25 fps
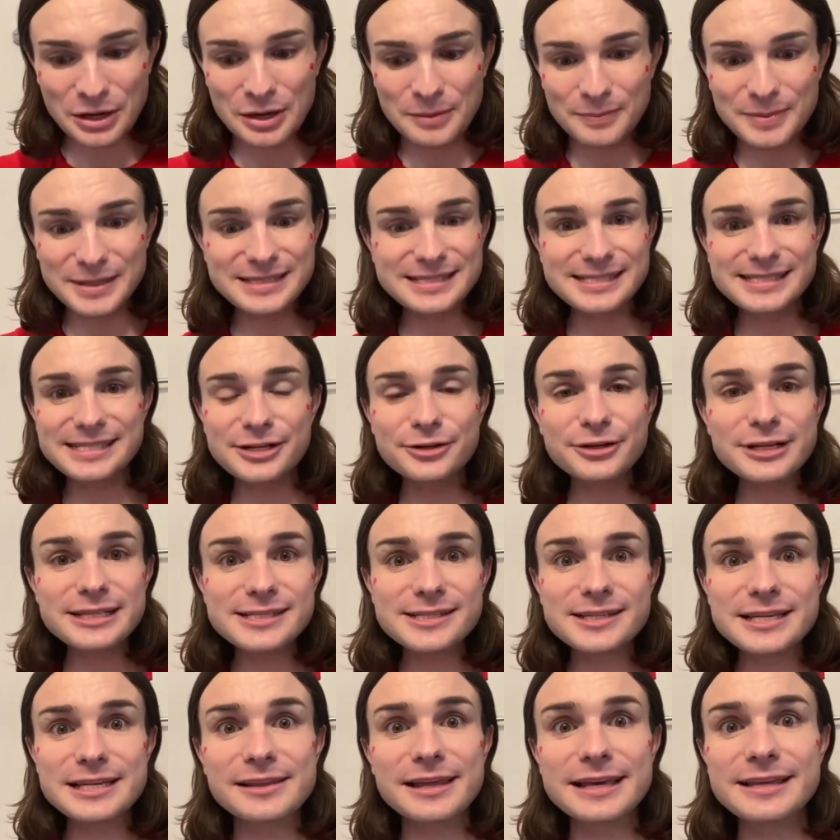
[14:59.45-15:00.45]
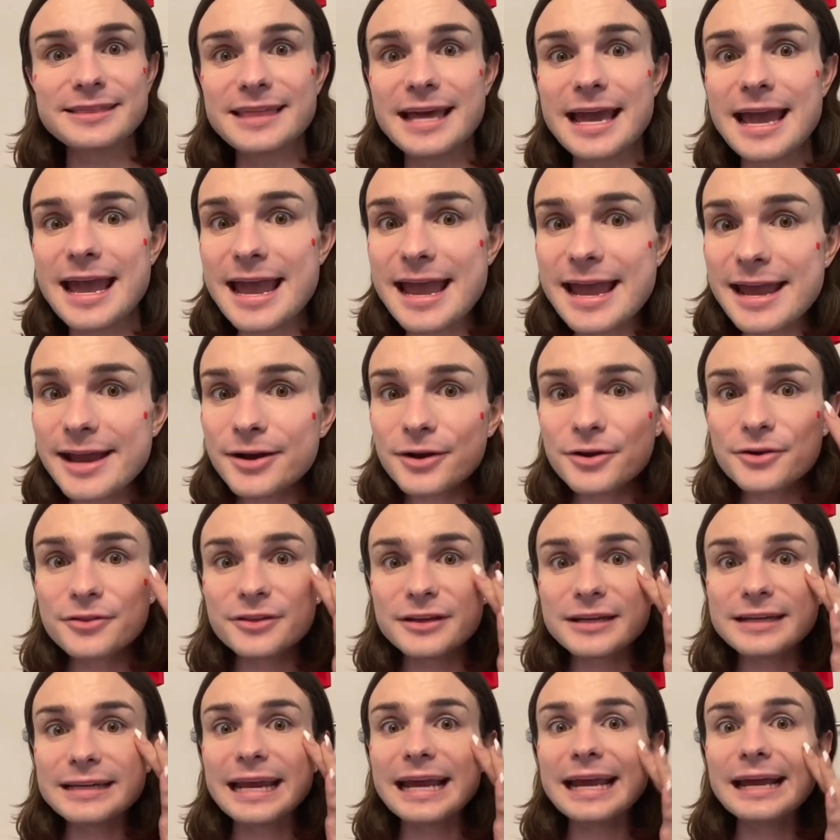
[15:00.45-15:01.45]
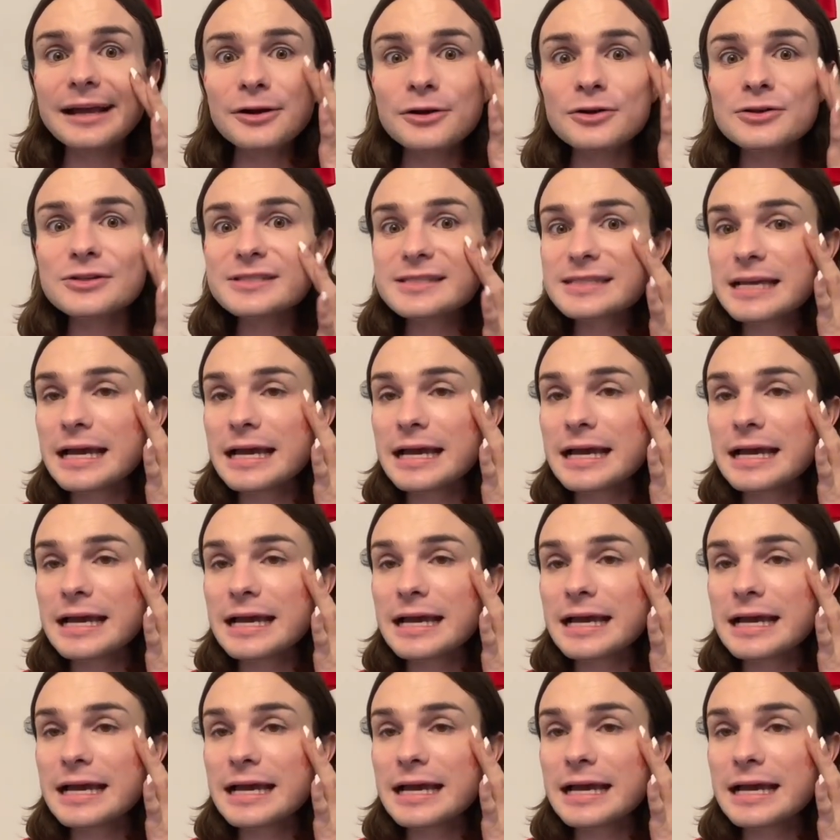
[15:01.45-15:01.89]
But seriously, like the hair, the nails,